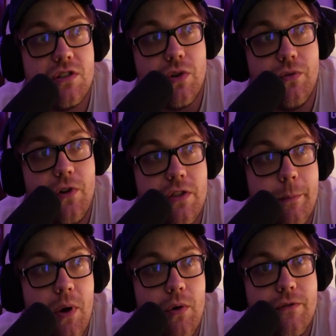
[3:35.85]
So far,
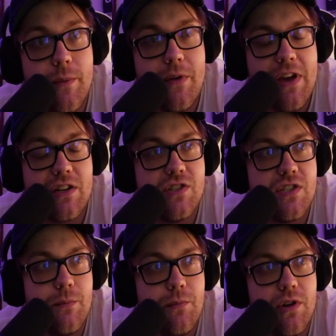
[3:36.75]
both of them have actually
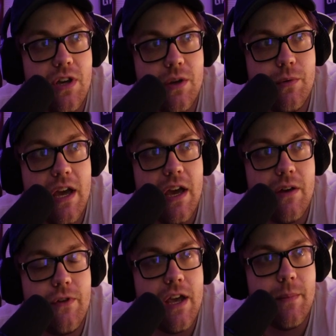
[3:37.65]
seemed pretty okay. We
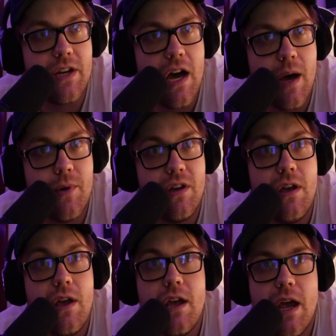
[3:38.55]
have a Macabre
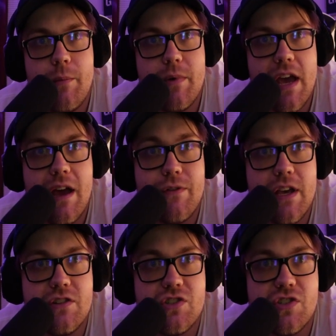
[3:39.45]
and we have
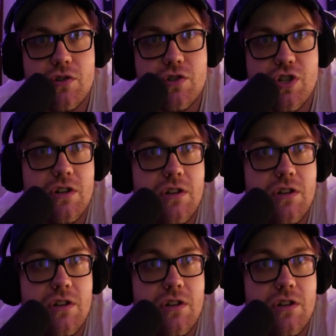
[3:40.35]
a Searcher.